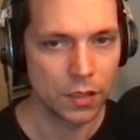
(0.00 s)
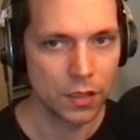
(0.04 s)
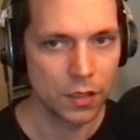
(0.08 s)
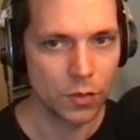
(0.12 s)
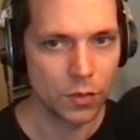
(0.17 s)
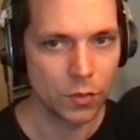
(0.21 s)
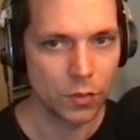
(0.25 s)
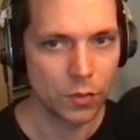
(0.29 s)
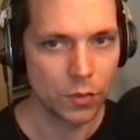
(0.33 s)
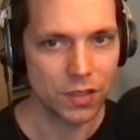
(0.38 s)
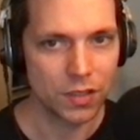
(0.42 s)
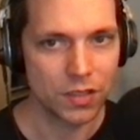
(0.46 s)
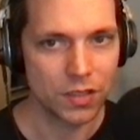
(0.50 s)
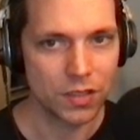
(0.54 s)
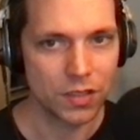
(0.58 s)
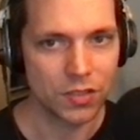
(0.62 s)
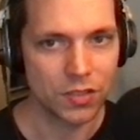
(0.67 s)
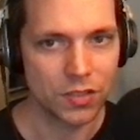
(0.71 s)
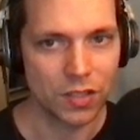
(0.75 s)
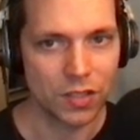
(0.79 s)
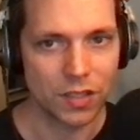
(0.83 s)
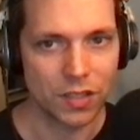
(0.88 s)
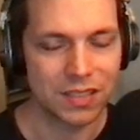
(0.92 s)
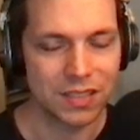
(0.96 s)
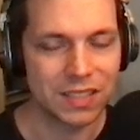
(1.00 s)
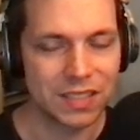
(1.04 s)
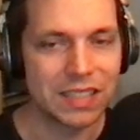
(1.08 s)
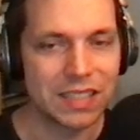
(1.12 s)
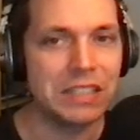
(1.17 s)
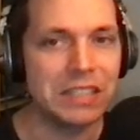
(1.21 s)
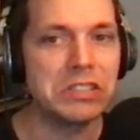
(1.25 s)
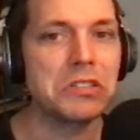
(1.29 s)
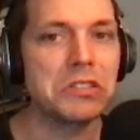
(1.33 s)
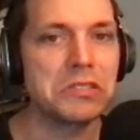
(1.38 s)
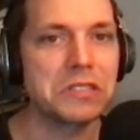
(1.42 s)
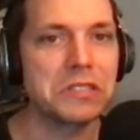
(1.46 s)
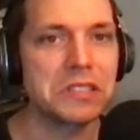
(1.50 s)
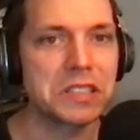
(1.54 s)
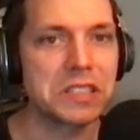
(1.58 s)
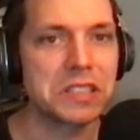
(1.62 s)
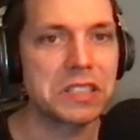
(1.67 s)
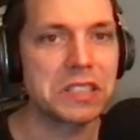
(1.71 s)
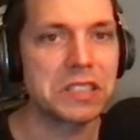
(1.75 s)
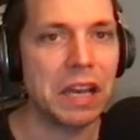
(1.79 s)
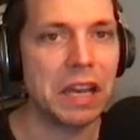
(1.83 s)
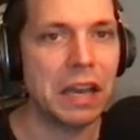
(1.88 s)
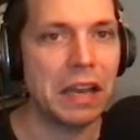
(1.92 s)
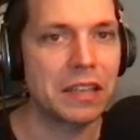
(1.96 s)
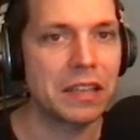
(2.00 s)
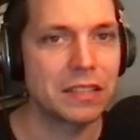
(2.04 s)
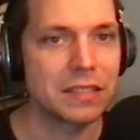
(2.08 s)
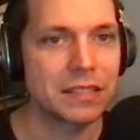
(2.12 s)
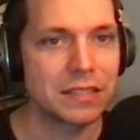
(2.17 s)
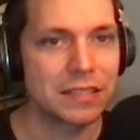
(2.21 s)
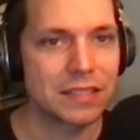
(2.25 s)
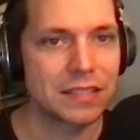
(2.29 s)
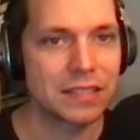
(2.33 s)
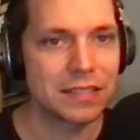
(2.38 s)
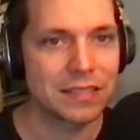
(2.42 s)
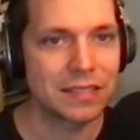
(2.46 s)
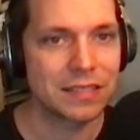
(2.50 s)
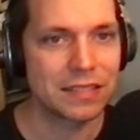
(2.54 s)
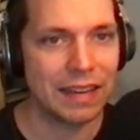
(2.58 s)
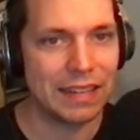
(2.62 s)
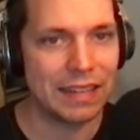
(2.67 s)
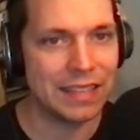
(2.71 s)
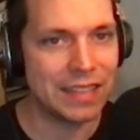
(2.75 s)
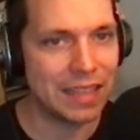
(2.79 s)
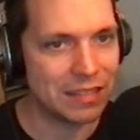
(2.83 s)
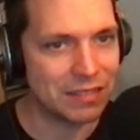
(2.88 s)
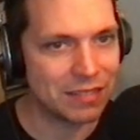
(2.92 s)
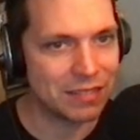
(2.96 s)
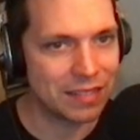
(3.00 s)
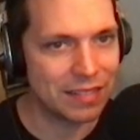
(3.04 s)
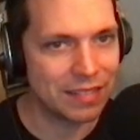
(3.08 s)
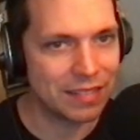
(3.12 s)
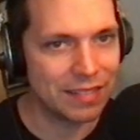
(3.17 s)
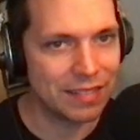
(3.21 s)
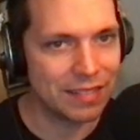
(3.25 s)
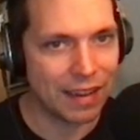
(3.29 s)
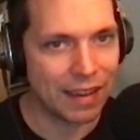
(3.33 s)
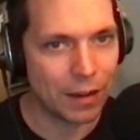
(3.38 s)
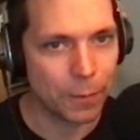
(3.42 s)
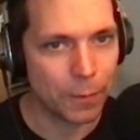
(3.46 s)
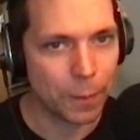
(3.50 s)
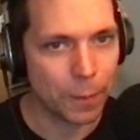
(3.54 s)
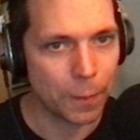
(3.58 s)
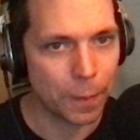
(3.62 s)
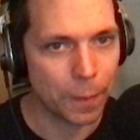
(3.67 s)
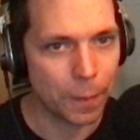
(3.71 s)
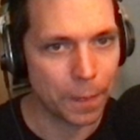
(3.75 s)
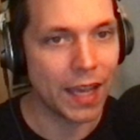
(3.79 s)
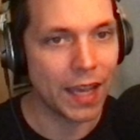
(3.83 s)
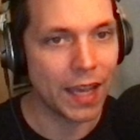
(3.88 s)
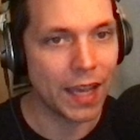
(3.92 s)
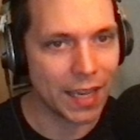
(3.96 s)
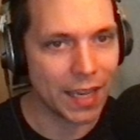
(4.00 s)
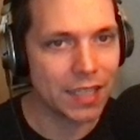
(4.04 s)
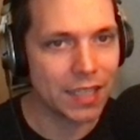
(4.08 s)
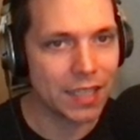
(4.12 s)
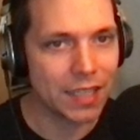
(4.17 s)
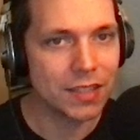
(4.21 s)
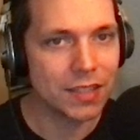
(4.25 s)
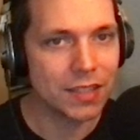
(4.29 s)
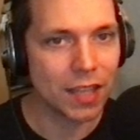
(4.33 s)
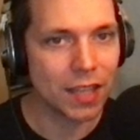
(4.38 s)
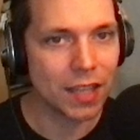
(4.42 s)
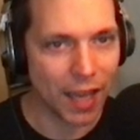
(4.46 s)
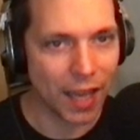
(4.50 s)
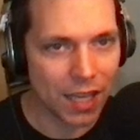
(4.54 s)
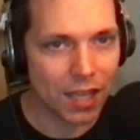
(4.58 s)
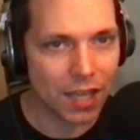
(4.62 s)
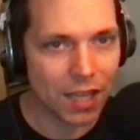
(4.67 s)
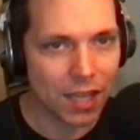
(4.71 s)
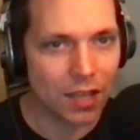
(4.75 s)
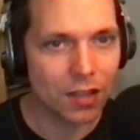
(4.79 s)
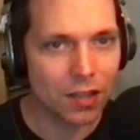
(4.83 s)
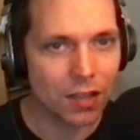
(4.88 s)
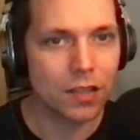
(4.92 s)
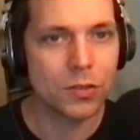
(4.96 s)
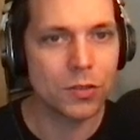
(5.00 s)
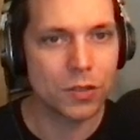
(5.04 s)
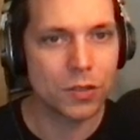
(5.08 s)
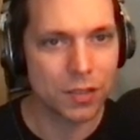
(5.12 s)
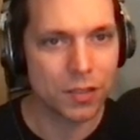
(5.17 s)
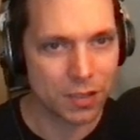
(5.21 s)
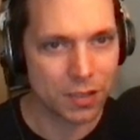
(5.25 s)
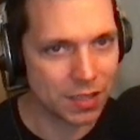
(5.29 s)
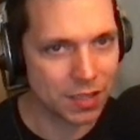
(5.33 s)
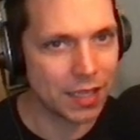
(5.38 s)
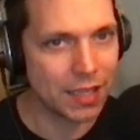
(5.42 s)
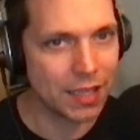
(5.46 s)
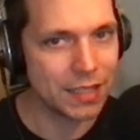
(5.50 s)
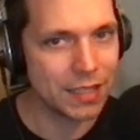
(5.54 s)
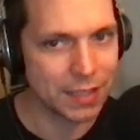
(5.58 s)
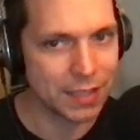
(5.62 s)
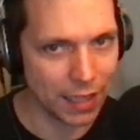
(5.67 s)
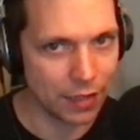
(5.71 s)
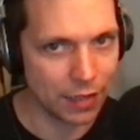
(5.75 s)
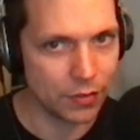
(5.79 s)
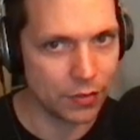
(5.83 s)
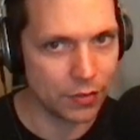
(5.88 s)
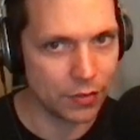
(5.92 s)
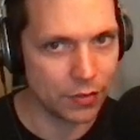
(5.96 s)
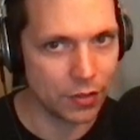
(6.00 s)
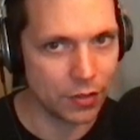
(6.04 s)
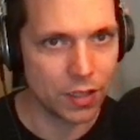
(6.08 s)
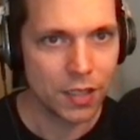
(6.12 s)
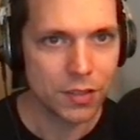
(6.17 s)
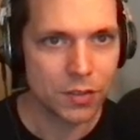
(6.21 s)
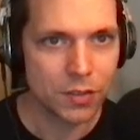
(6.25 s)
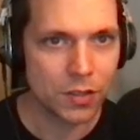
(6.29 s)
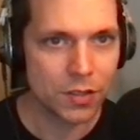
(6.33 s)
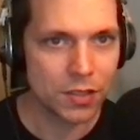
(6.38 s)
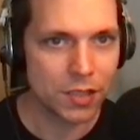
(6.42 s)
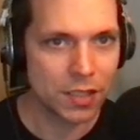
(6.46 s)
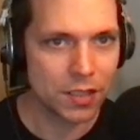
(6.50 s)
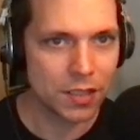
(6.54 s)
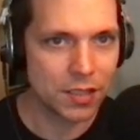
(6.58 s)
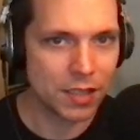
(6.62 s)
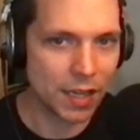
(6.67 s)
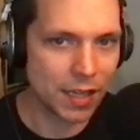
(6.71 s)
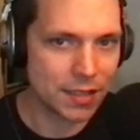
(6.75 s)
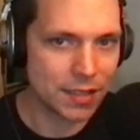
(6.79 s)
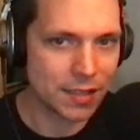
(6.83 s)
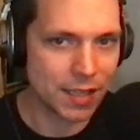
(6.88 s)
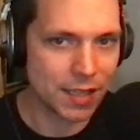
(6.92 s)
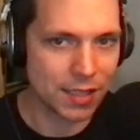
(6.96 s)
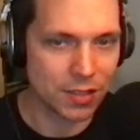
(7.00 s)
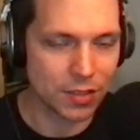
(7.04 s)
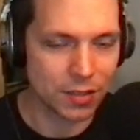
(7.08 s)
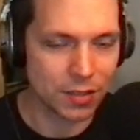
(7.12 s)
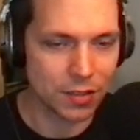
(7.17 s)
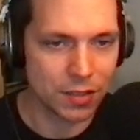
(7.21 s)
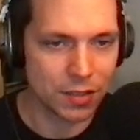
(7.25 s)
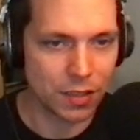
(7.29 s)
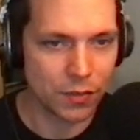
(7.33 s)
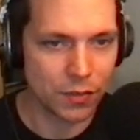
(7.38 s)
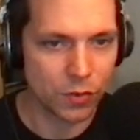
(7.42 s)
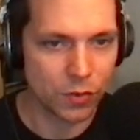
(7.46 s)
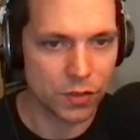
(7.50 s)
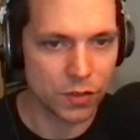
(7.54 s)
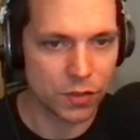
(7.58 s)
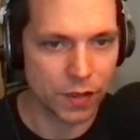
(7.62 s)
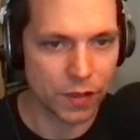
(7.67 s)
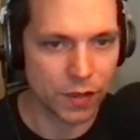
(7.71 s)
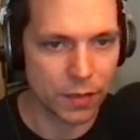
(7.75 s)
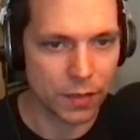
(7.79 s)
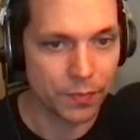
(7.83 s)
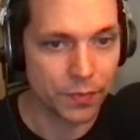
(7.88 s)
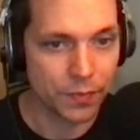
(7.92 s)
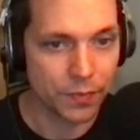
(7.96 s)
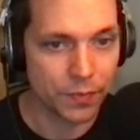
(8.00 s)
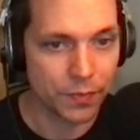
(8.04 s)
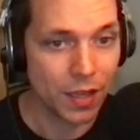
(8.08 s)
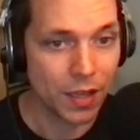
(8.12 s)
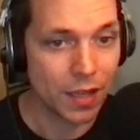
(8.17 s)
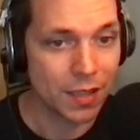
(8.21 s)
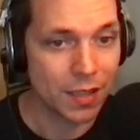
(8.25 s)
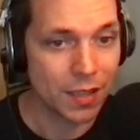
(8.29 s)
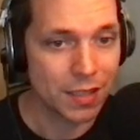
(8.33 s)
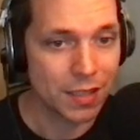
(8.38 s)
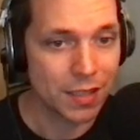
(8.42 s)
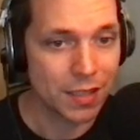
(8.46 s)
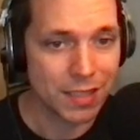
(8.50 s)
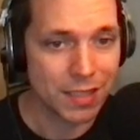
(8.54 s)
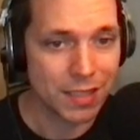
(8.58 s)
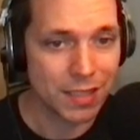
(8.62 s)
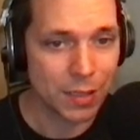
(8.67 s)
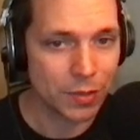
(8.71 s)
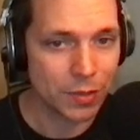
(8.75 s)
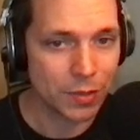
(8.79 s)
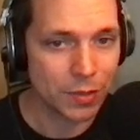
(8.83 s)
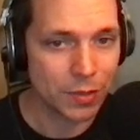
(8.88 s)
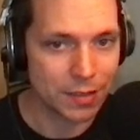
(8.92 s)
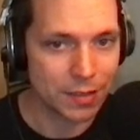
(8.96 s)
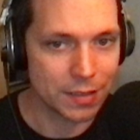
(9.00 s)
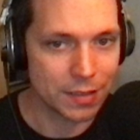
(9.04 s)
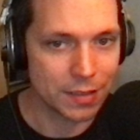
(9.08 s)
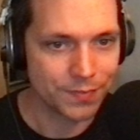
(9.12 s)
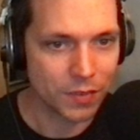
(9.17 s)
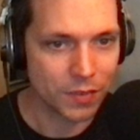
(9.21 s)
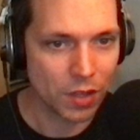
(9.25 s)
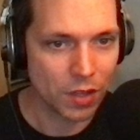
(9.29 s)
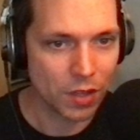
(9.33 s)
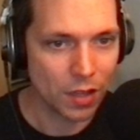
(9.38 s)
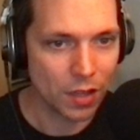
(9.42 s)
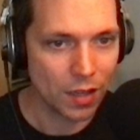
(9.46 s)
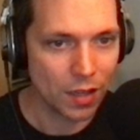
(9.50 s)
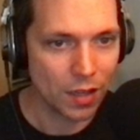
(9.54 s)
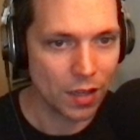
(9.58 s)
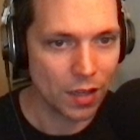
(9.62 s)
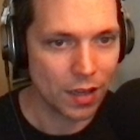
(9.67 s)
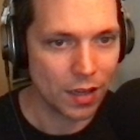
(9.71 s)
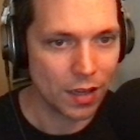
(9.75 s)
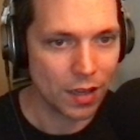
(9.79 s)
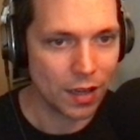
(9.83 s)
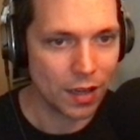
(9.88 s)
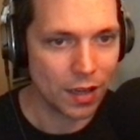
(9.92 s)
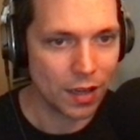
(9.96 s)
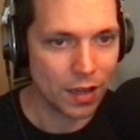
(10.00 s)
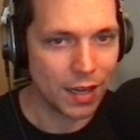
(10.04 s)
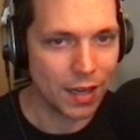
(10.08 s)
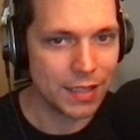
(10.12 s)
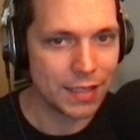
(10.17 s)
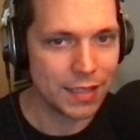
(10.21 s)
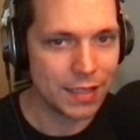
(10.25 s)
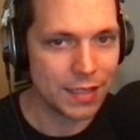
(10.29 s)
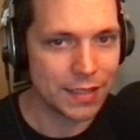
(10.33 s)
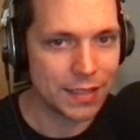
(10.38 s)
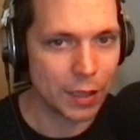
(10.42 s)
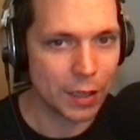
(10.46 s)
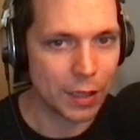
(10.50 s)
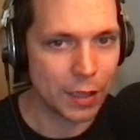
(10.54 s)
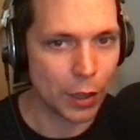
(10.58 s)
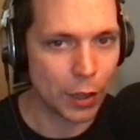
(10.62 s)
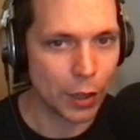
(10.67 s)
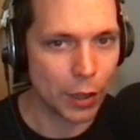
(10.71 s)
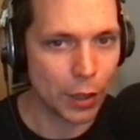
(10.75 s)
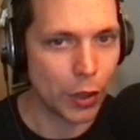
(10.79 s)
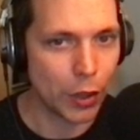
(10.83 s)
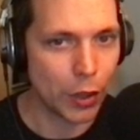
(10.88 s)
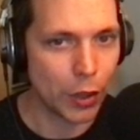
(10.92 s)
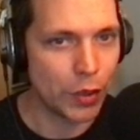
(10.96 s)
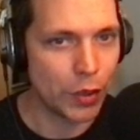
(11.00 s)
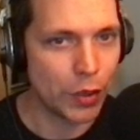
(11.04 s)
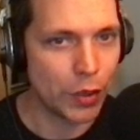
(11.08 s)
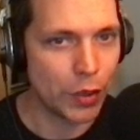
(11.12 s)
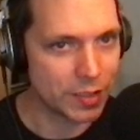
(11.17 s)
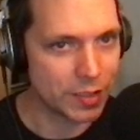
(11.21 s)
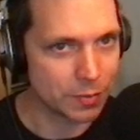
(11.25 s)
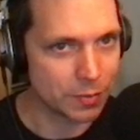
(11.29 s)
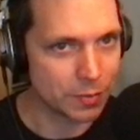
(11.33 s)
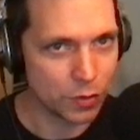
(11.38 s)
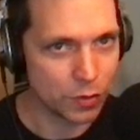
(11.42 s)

What does the engine say? I don't know. The Anglo-Scandinavian. So it says, yeah, it's excellent. D4 is fine. That's not what I did. I did this move.